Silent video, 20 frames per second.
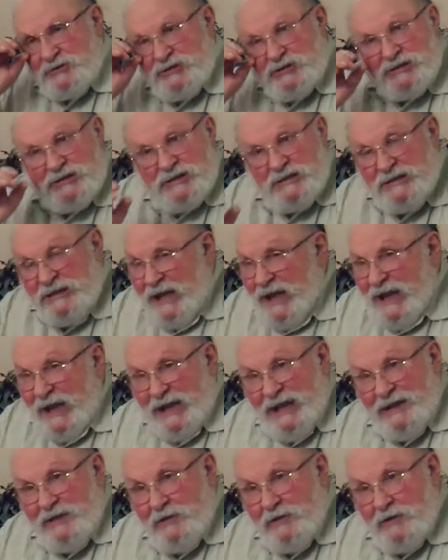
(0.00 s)

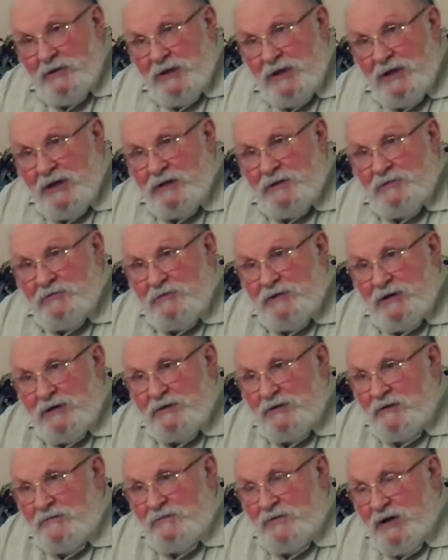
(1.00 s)
stay ignorant
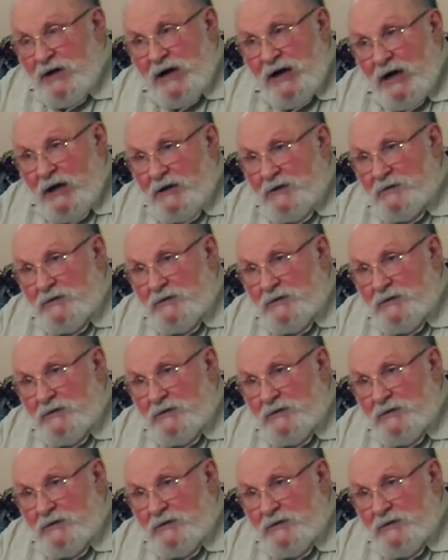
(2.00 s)
of God